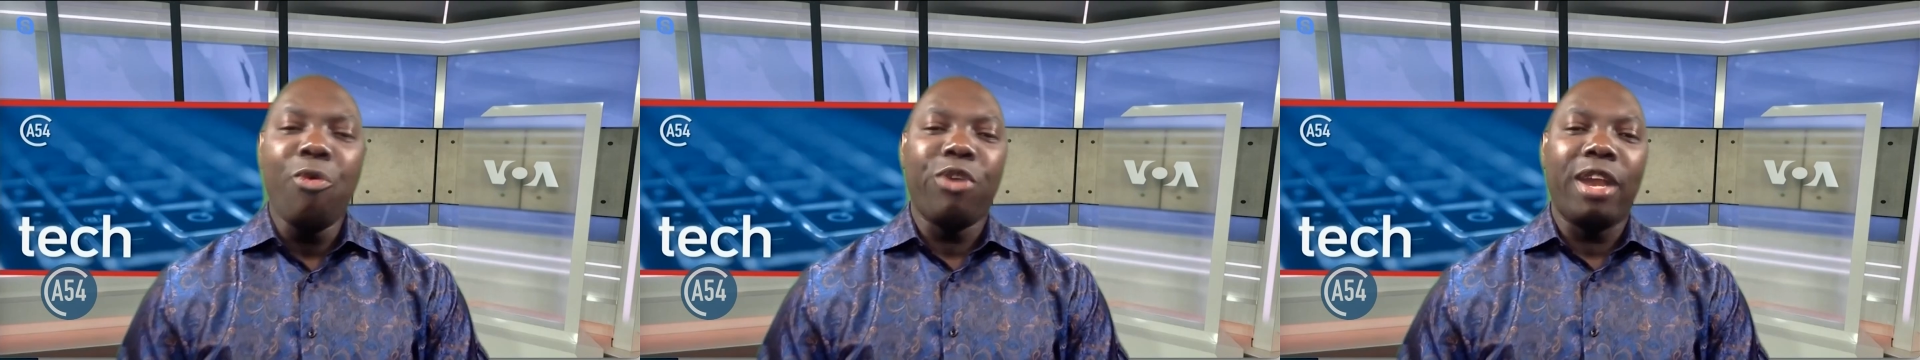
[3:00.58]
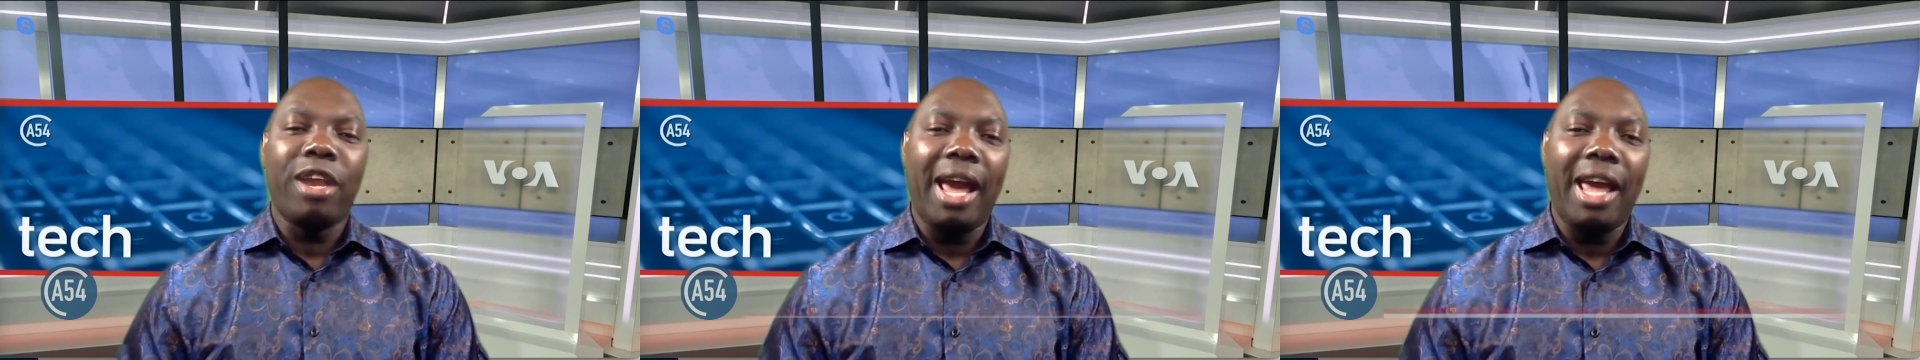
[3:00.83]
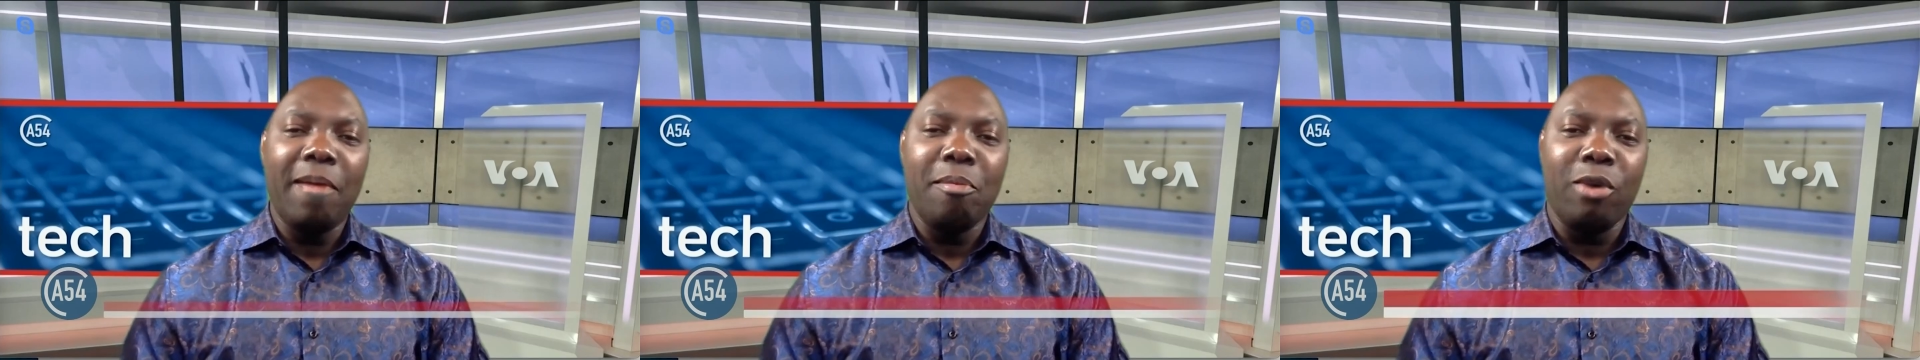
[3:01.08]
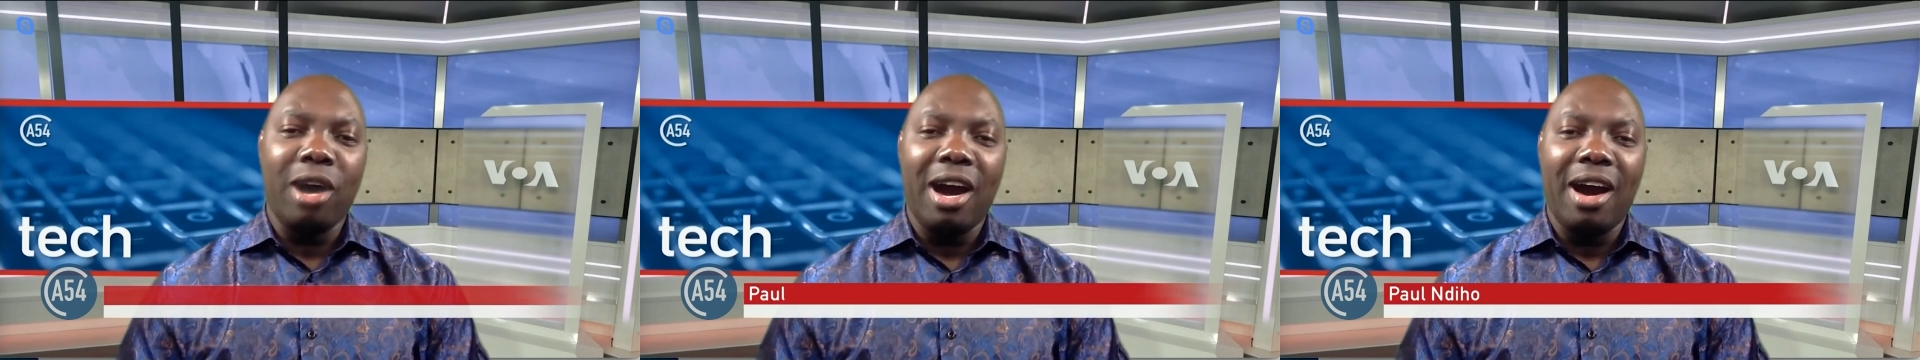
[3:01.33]

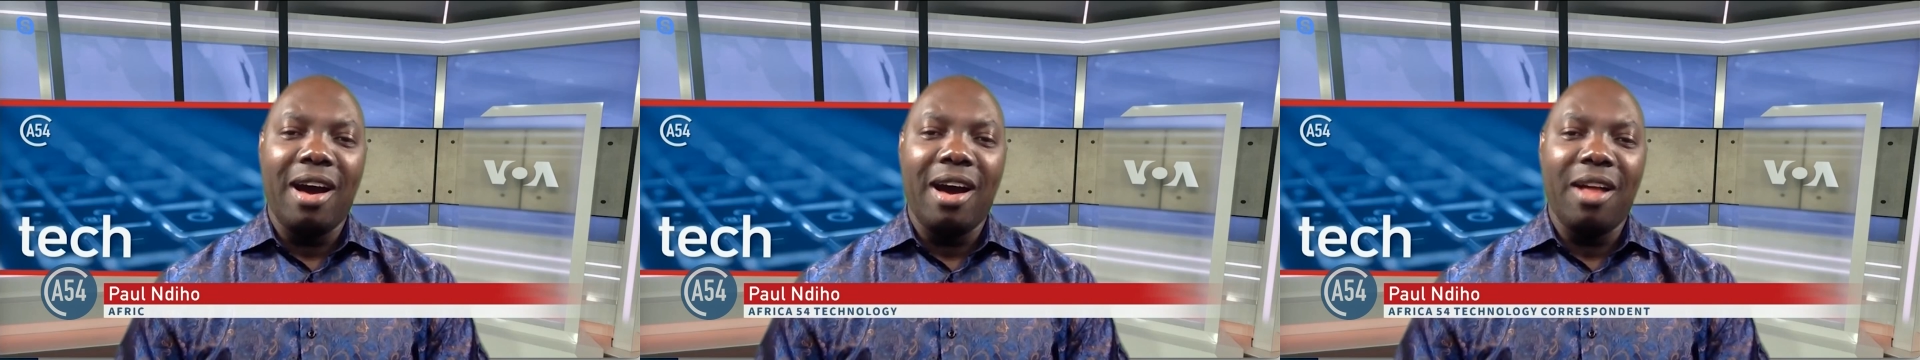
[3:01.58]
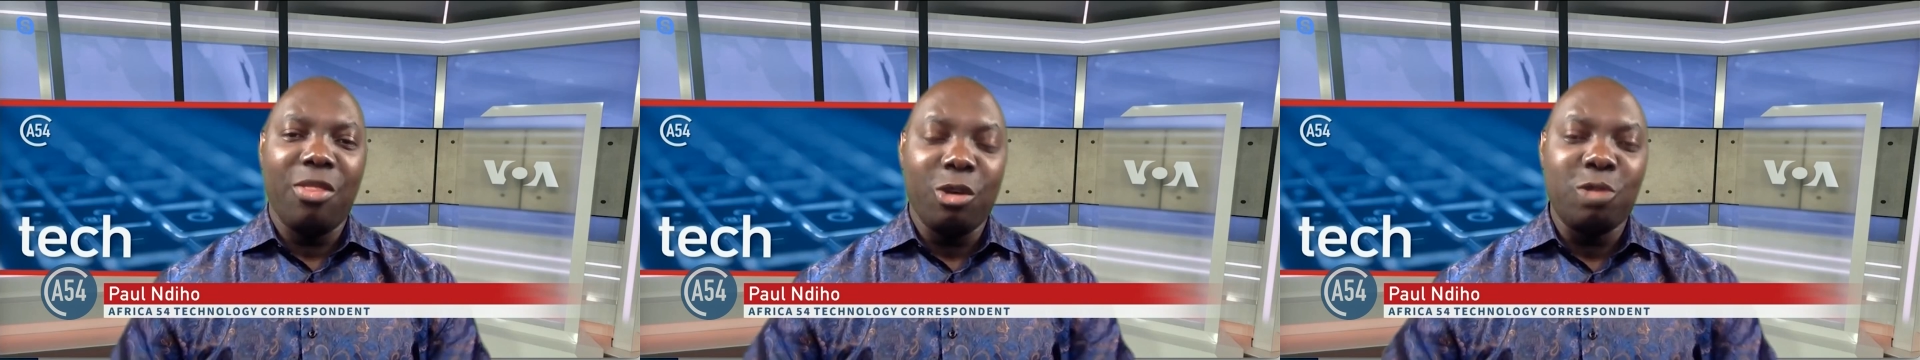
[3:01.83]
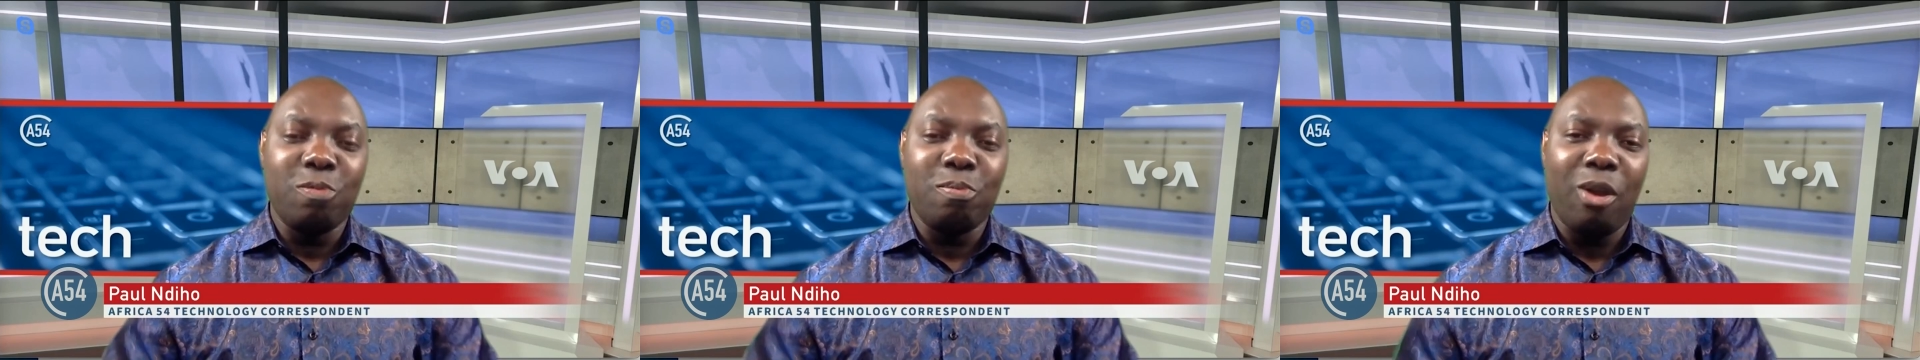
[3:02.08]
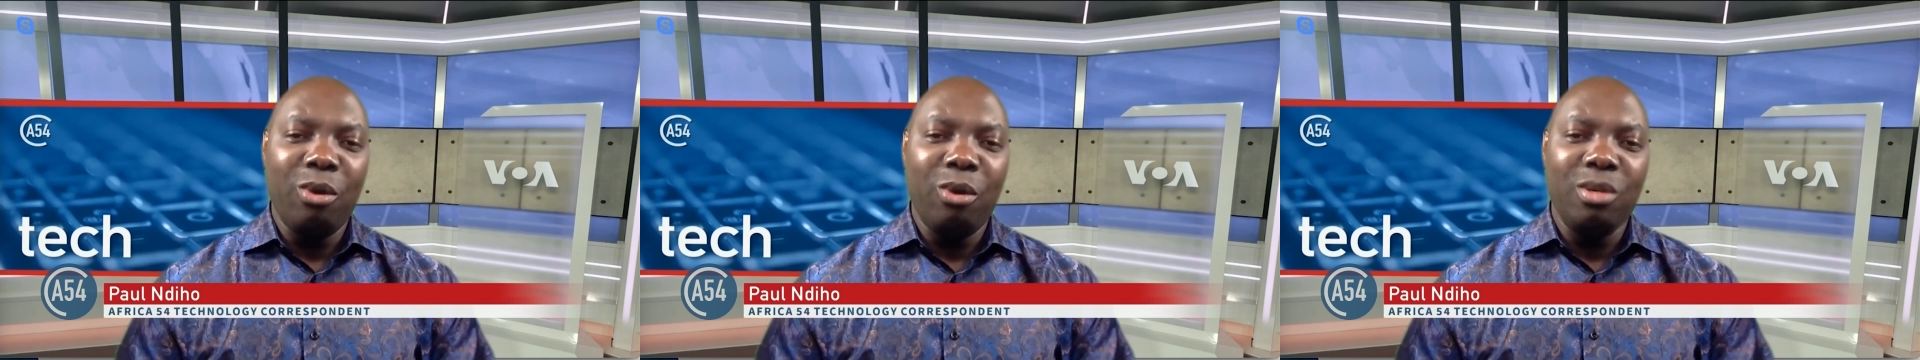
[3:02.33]
reliable are those
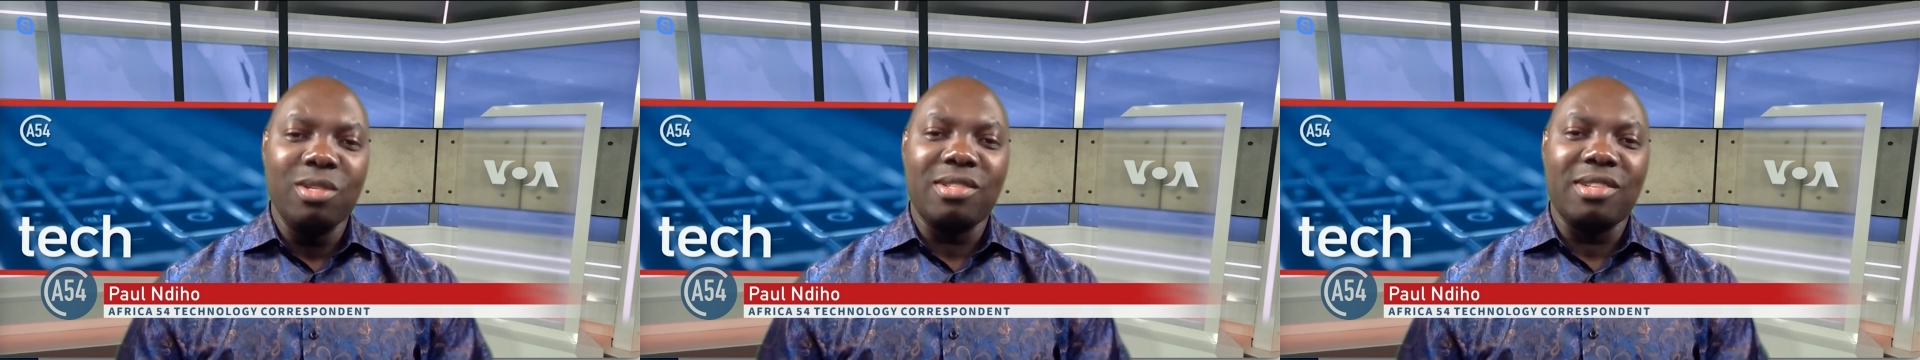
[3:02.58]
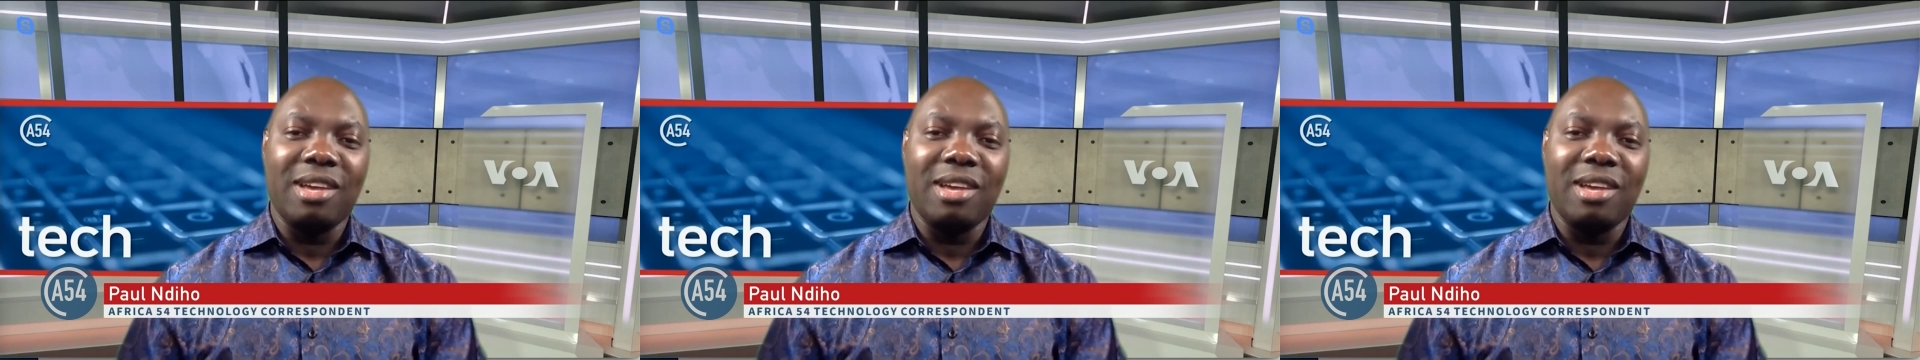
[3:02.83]
balloons?